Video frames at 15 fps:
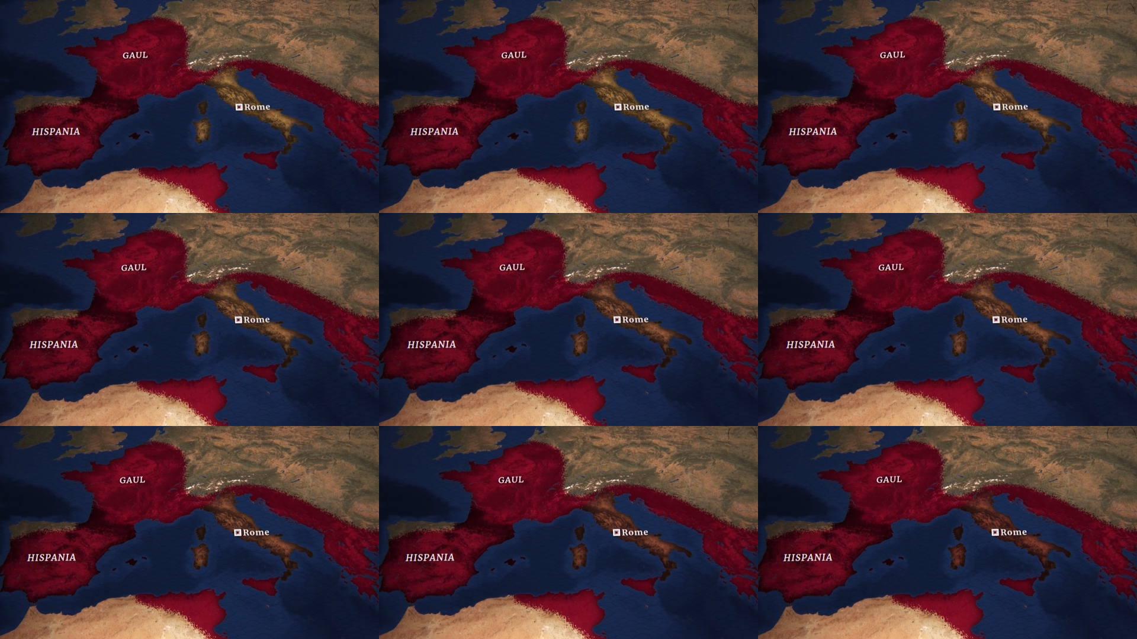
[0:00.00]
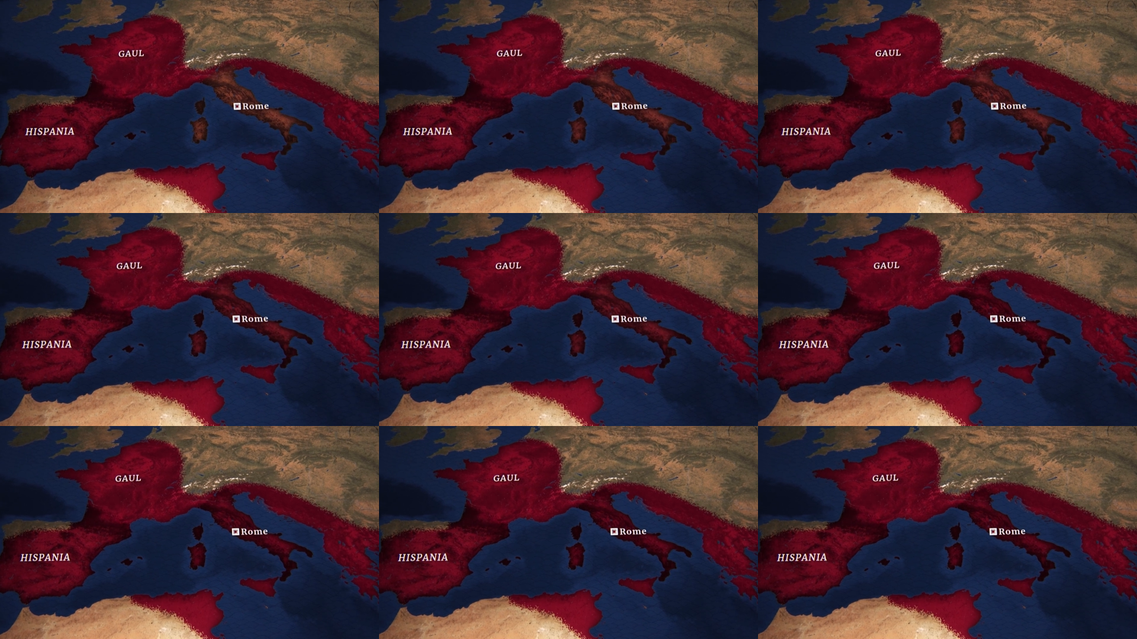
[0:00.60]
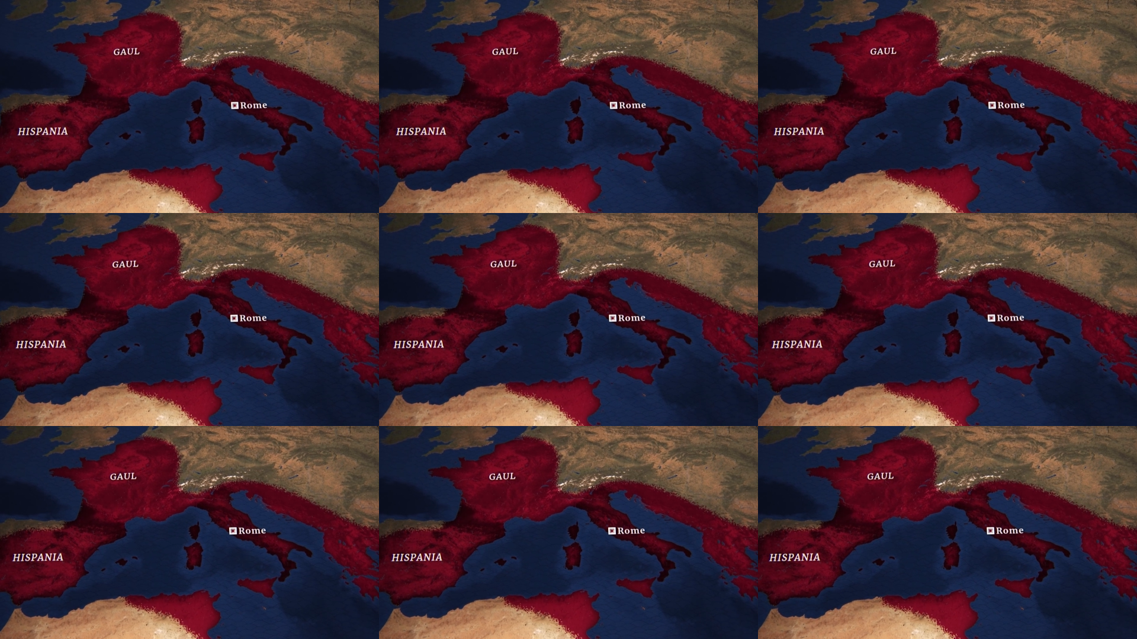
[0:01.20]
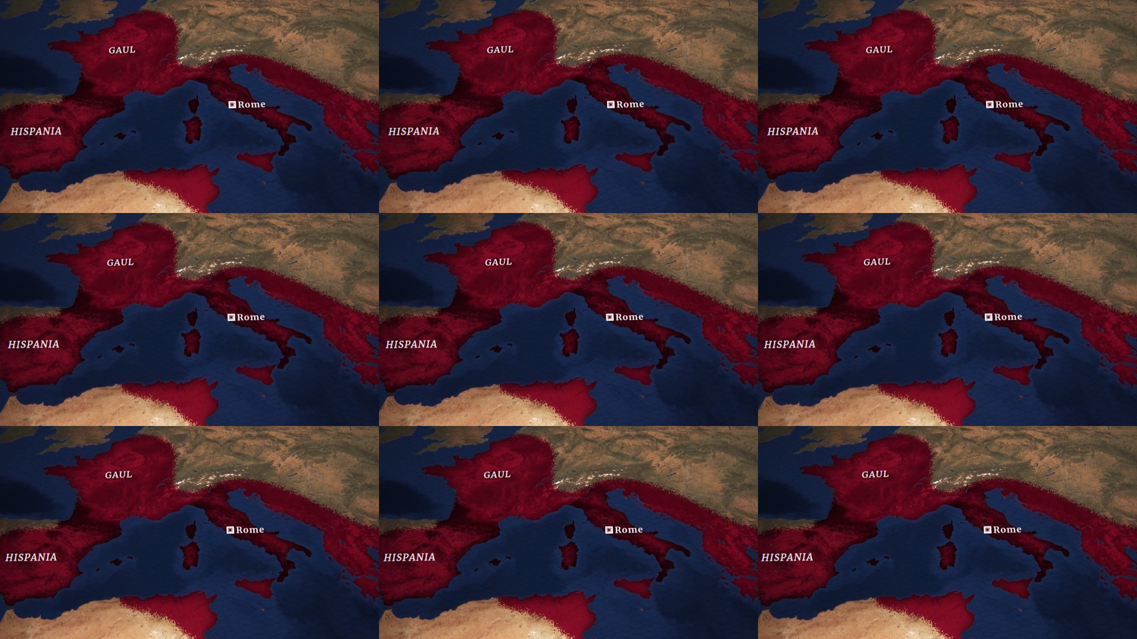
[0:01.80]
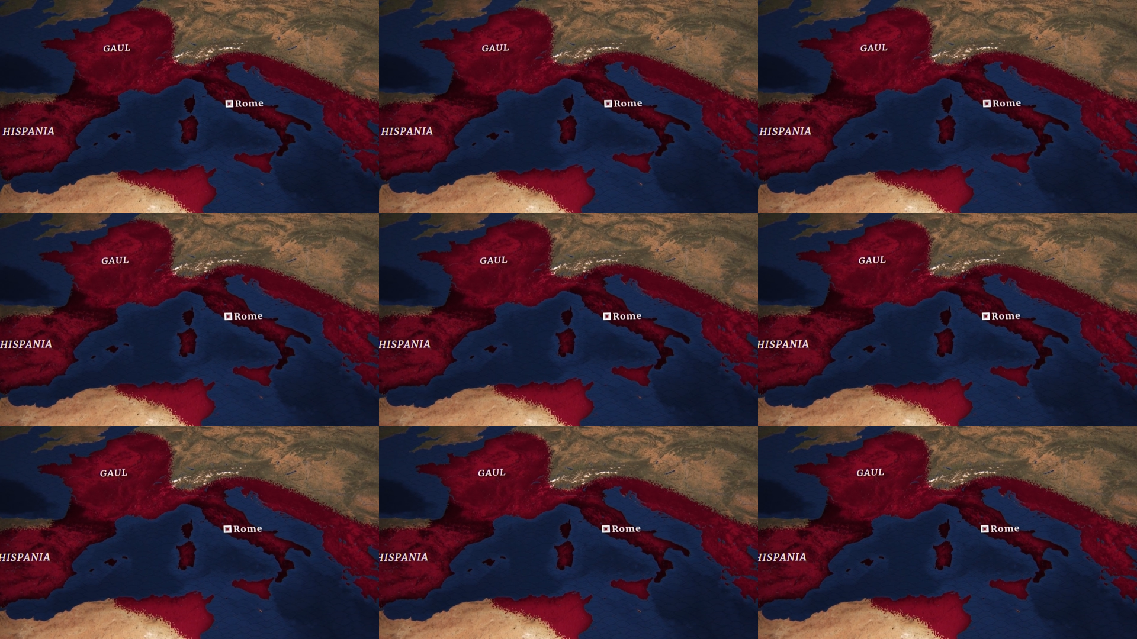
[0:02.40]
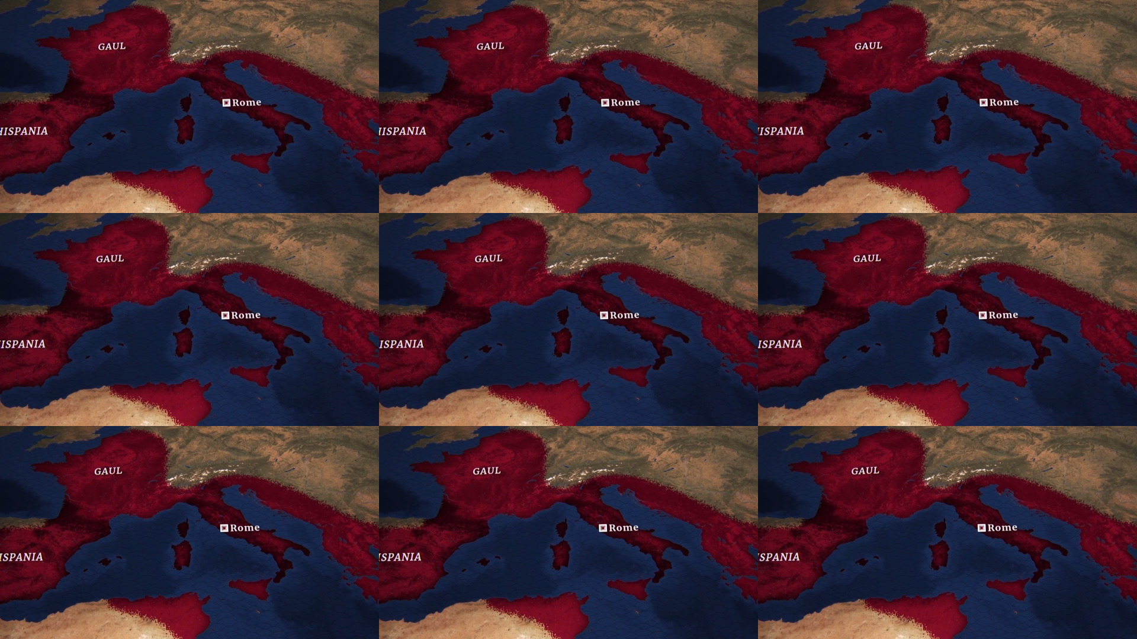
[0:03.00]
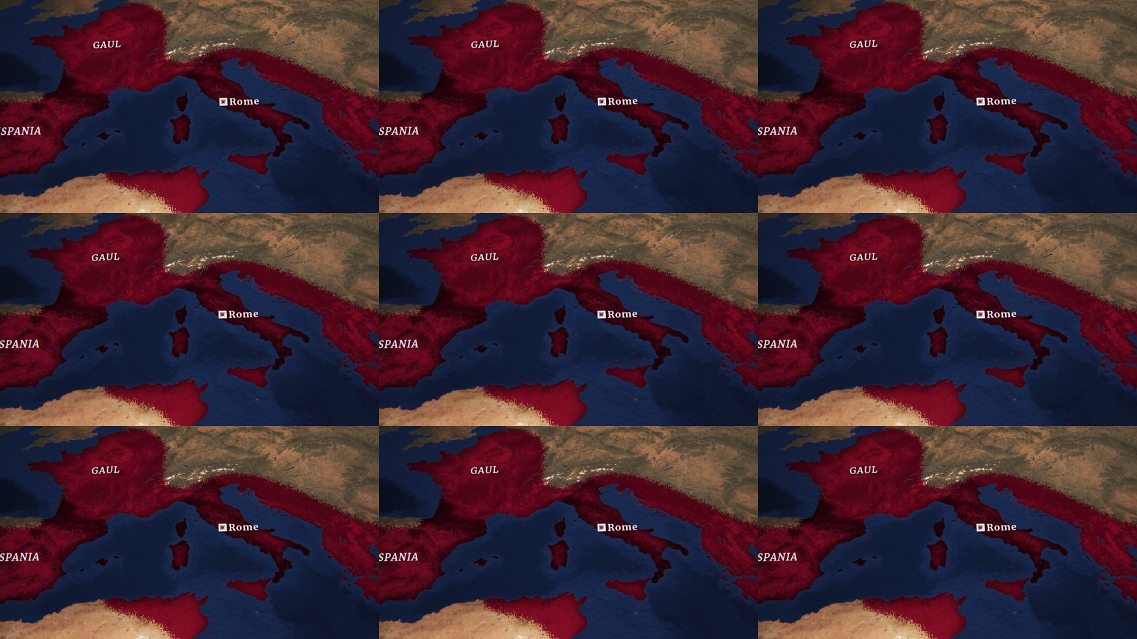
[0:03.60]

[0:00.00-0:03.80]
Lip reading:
[unreadable: no face in view]